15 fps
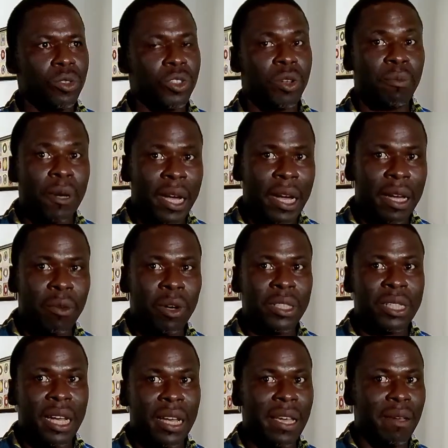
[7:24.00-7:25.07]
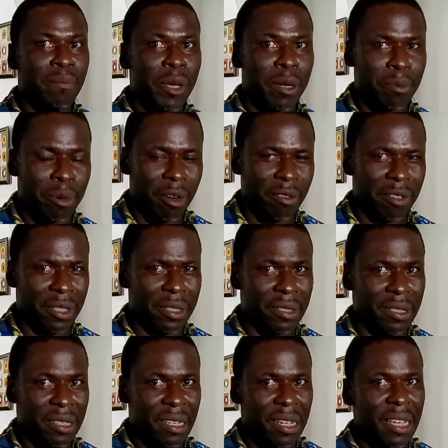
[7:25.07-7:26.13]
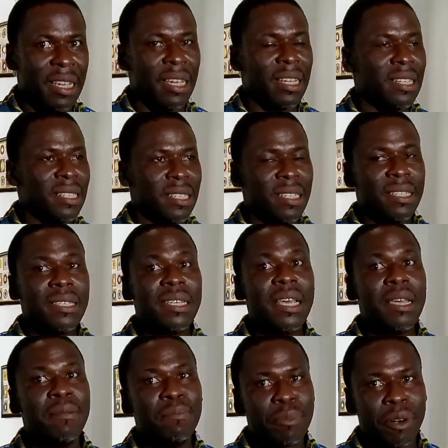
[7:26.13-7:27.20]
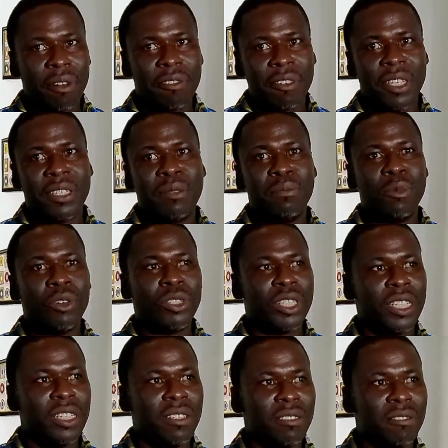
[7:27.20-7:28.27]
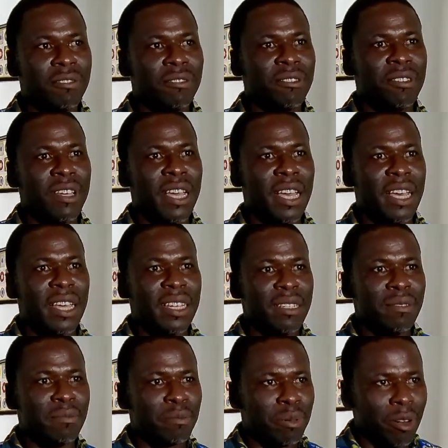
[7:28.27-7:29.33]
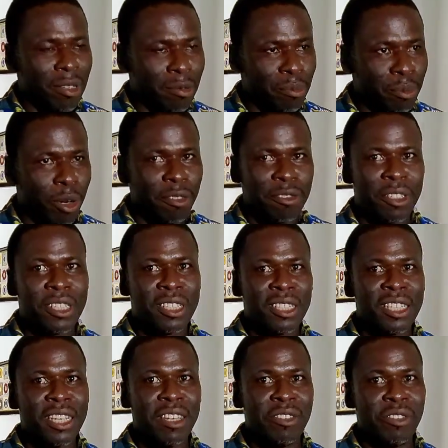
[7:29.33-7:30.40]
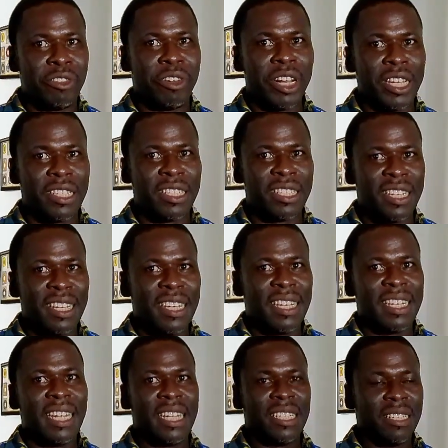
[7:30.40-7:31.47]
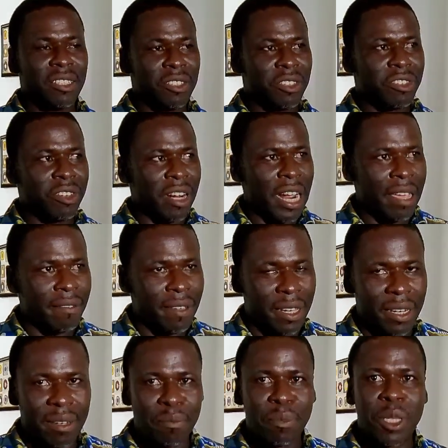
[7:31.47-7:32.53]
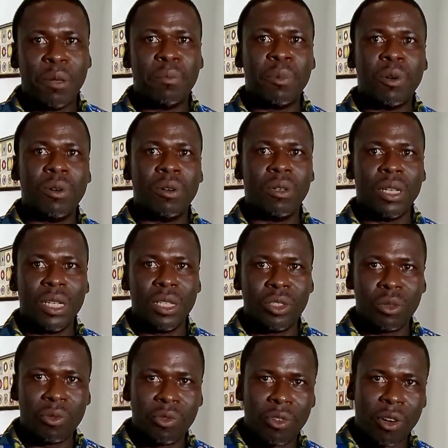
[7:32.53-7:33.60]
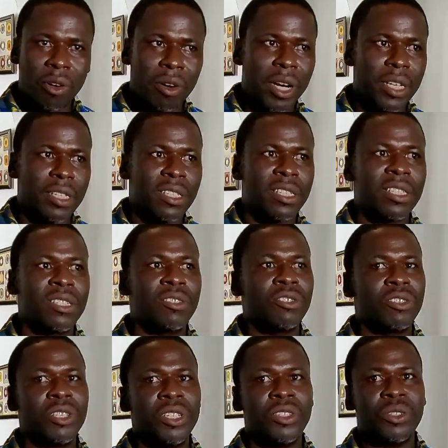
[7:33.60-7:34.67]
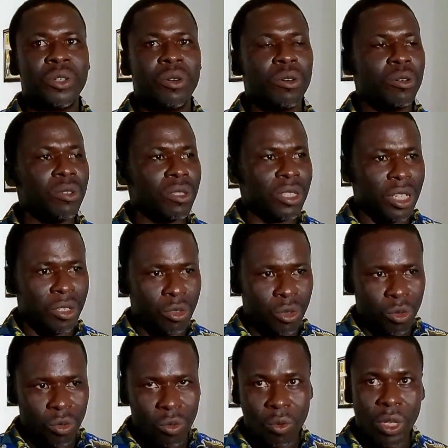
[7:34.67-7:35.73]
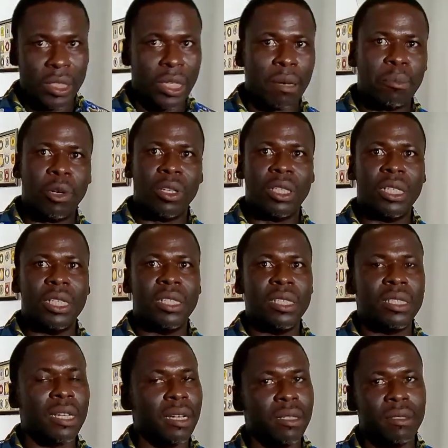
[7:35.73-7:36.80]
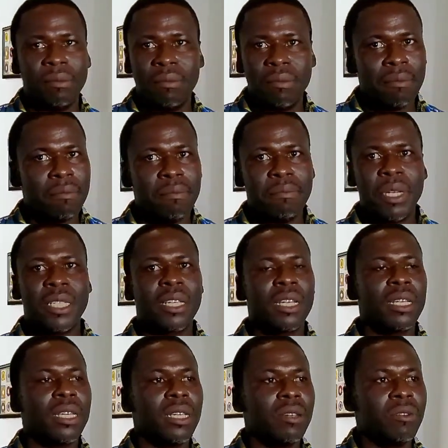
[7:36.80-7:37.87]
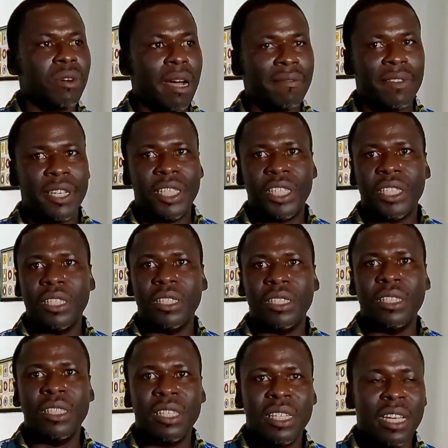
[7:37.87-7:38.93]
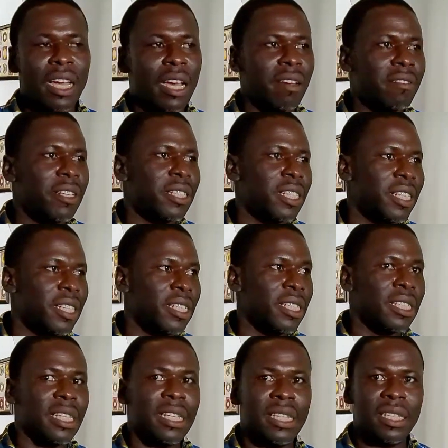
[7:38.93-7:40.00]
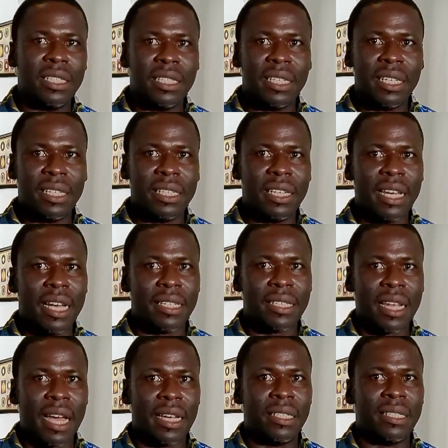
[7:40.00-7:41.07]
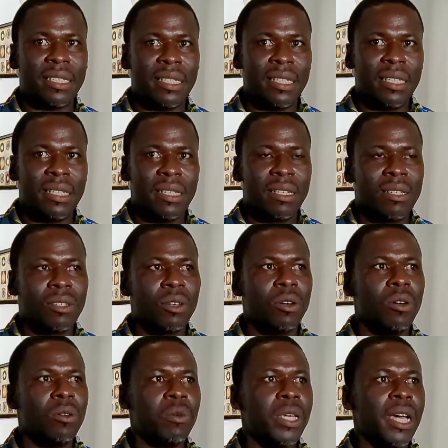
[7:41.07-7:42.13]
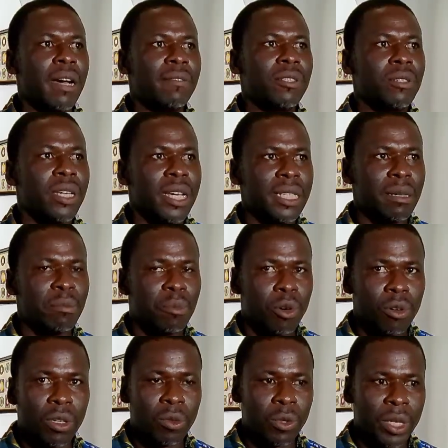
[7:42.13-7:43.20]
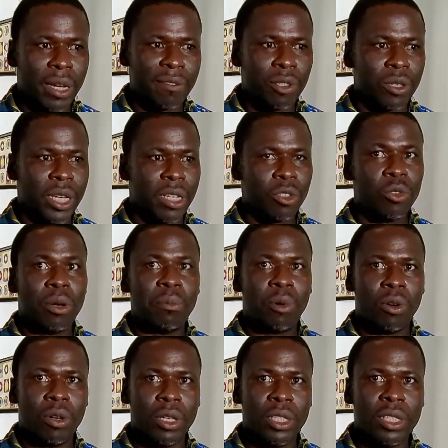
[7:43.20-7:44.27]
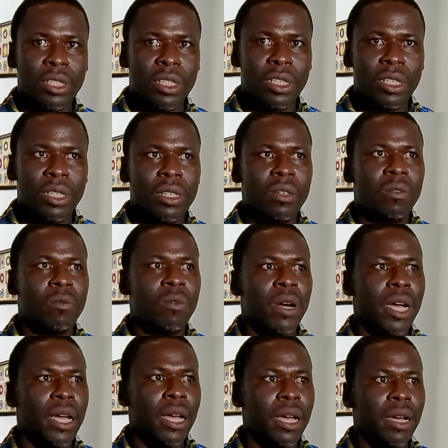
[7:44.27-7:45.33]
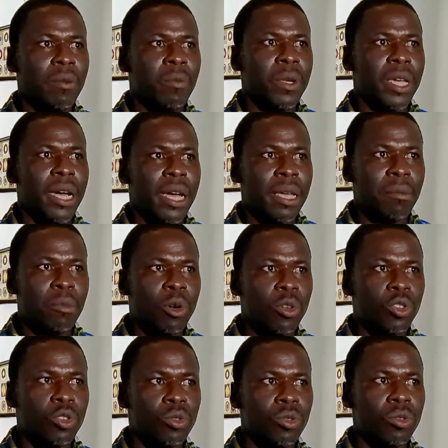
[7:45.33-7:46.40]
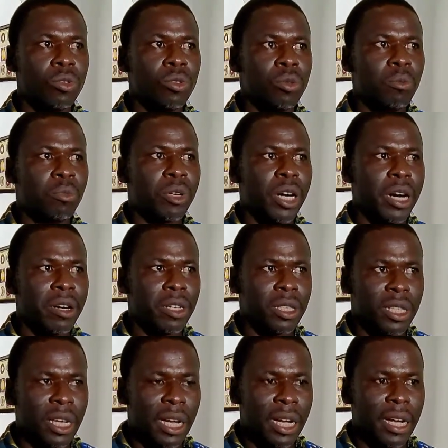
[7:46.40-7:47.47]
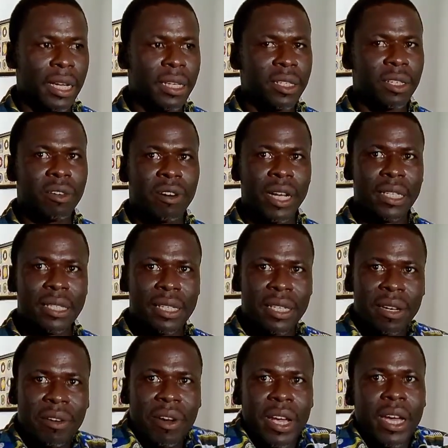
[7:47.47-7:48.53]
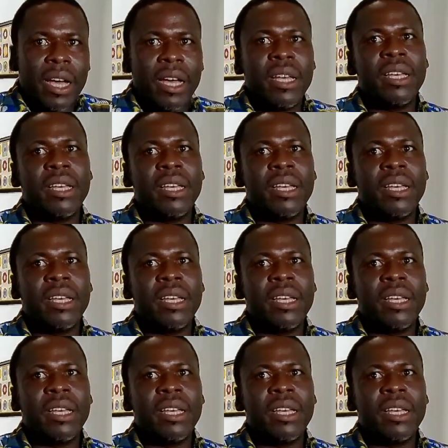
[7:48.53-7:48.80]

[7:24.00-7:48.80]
supply water and make profit. It is the same profit motive and profit interest that is driving people into forests, tree zones, into water bodies, and basically ravaging everything in their sight. So we have to get to a point where we are able to prioritize criteria